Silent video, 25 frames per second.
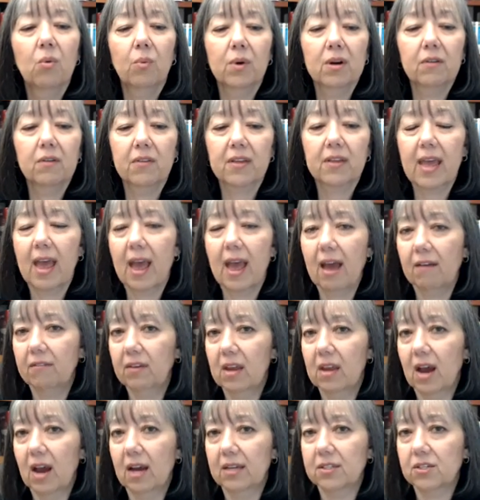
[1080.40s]
One of the
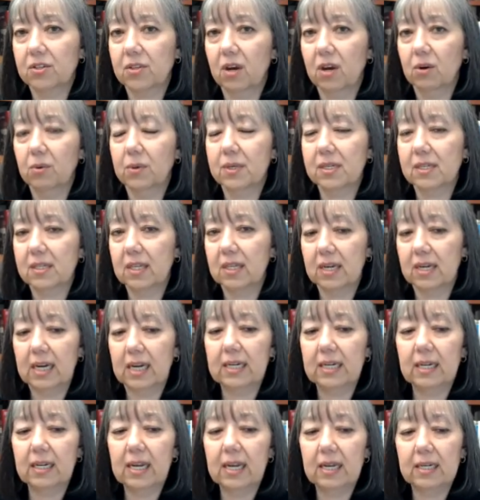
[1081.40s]
caveats, though, is that
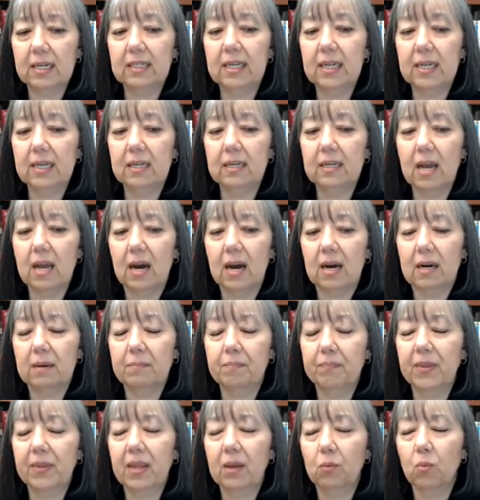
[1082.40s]
it, it need,
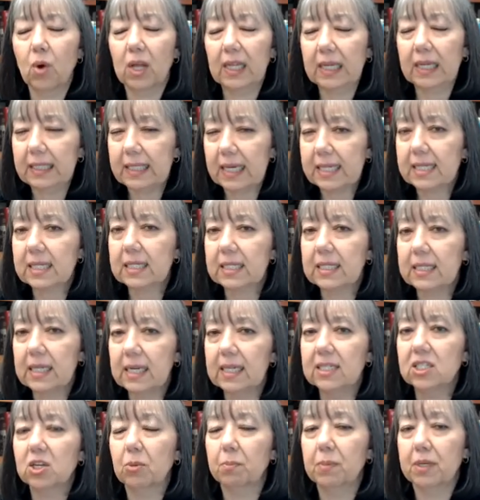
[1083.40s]
um, while it doesn't
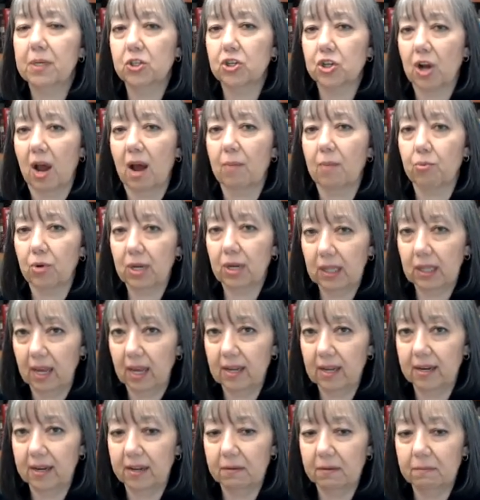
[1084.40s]
need to be job
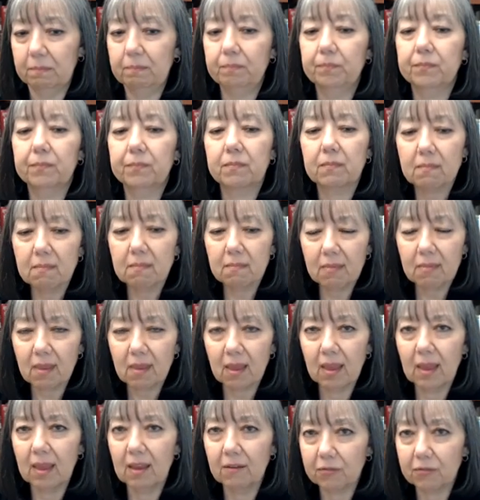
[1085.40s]
related,
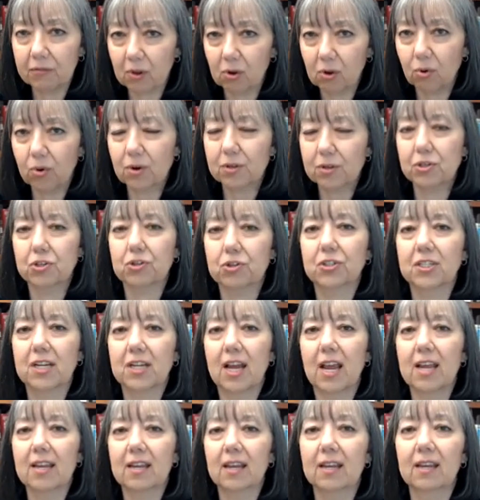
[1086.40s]
if the course you're
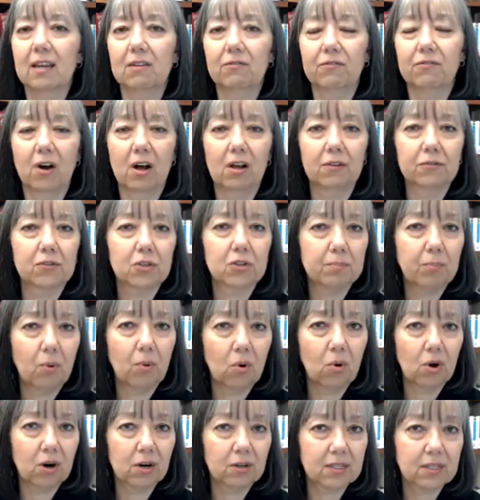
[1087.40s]
taking involves
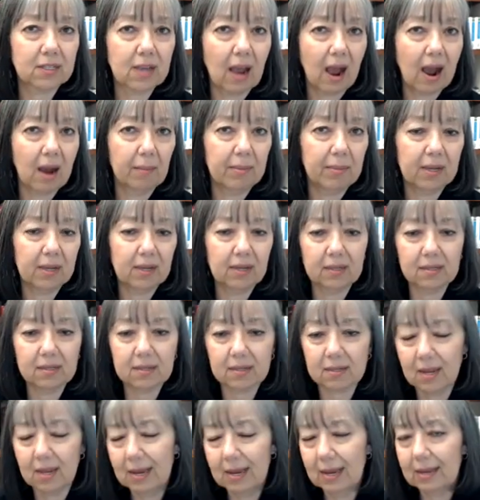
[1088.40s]
sports,
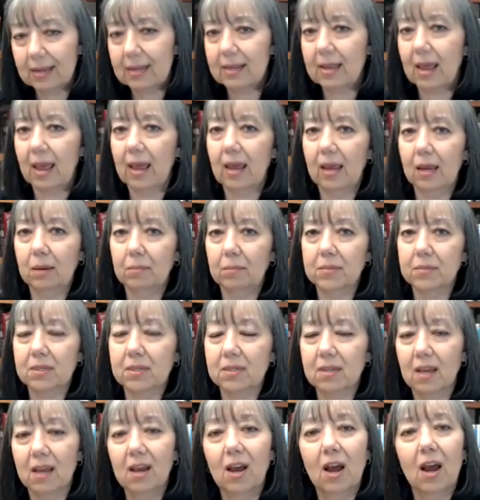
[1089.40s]
hobbies,
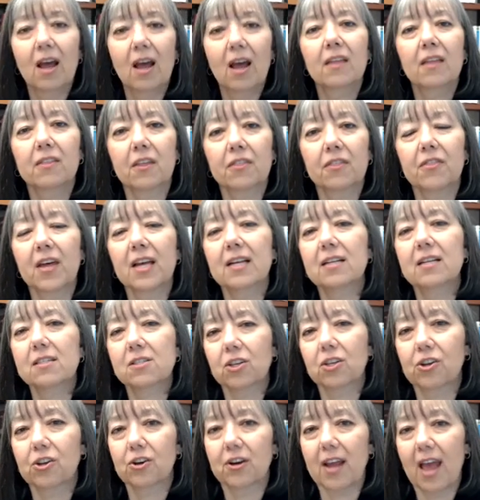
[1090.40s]
games, the things
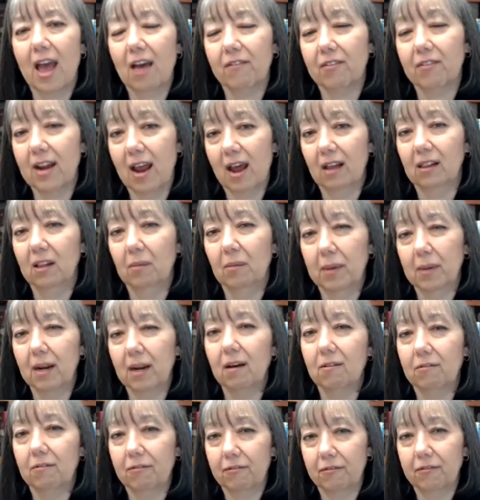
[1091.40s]
that could have an
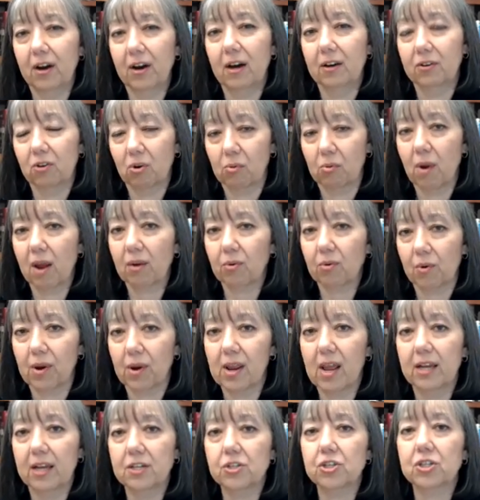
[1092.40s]
element of fun or
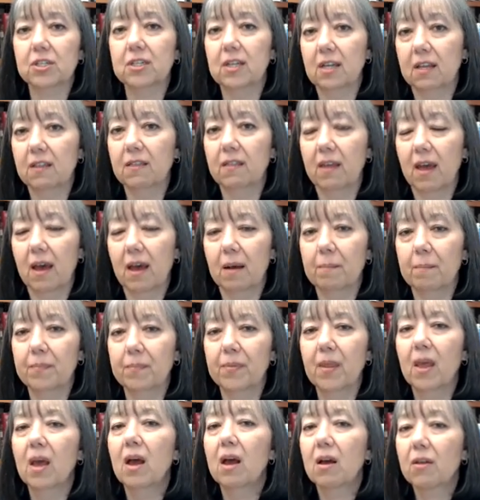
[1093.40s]
recreation in
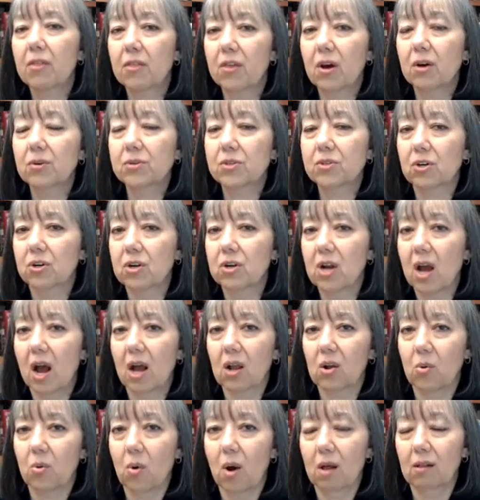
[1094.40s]
them, those are
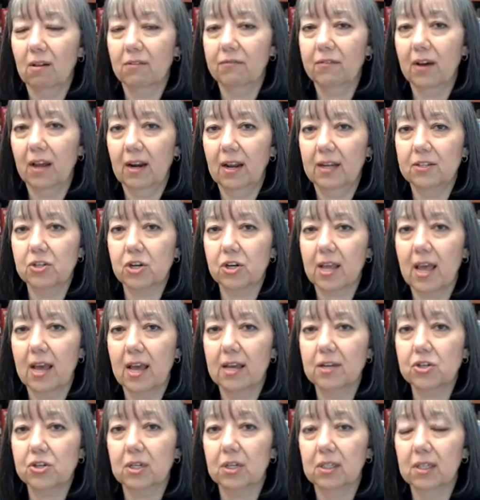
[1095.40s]
not qualified
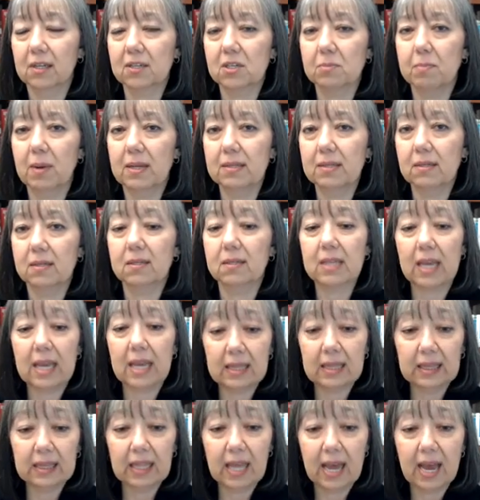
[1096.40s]
educational expenses
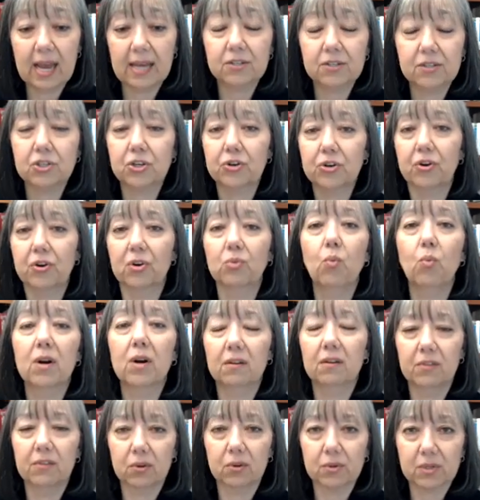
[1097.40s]
unless you're in
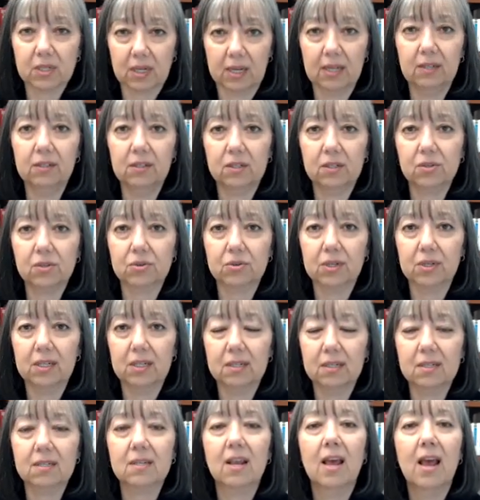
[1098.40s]
one of those
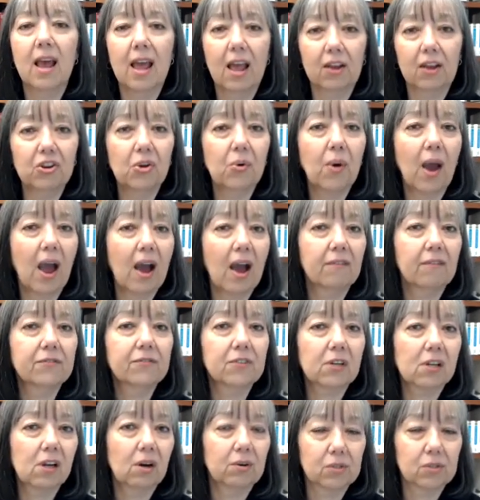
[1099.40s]
industries and you have
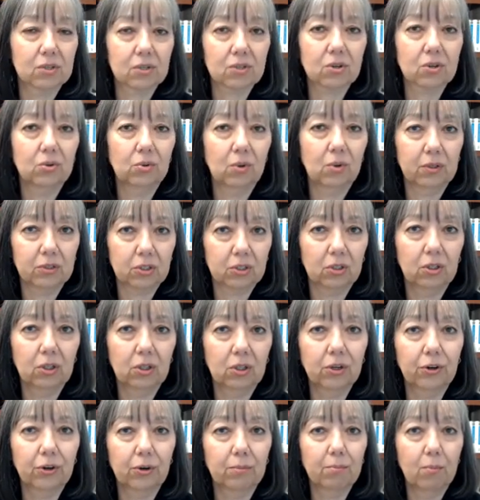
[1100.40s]
to go to school to
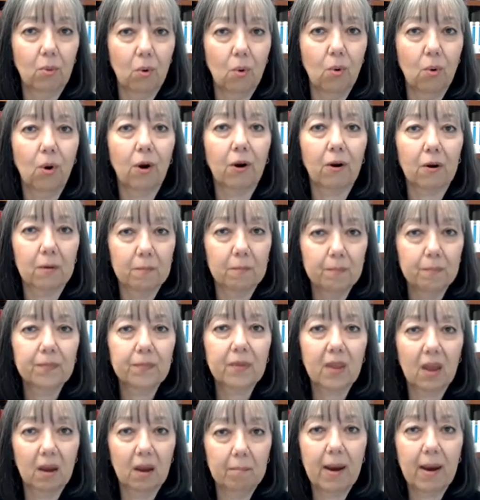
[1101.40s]
learn more
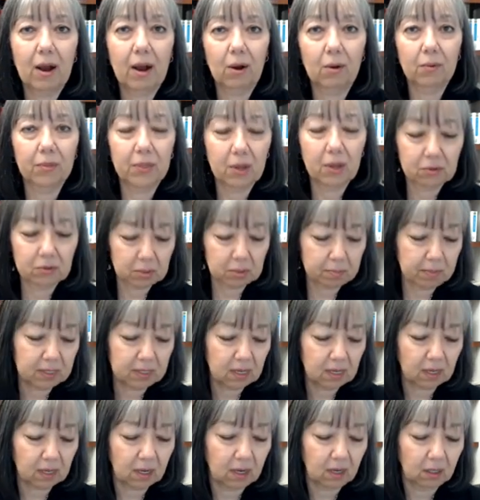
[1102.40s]
about those
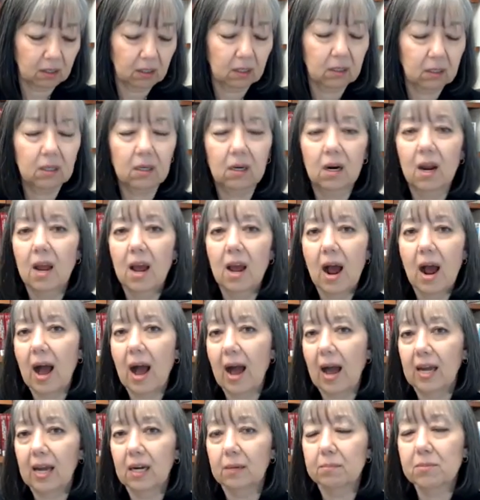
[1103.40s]
particular
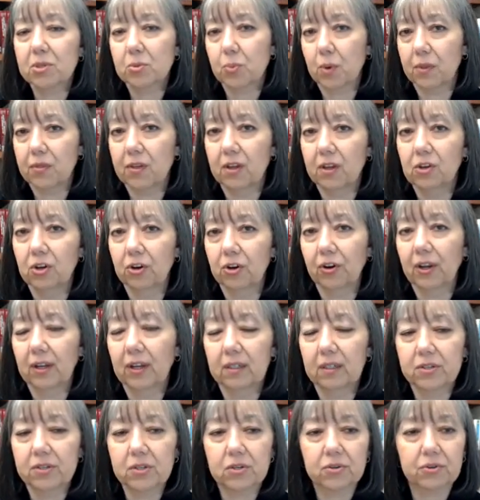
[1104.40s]
items within your
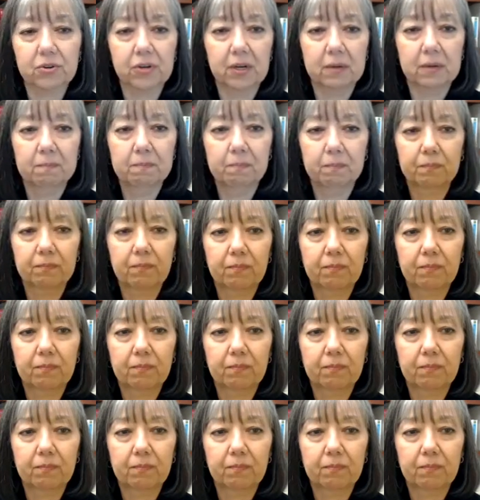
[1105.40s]
industry.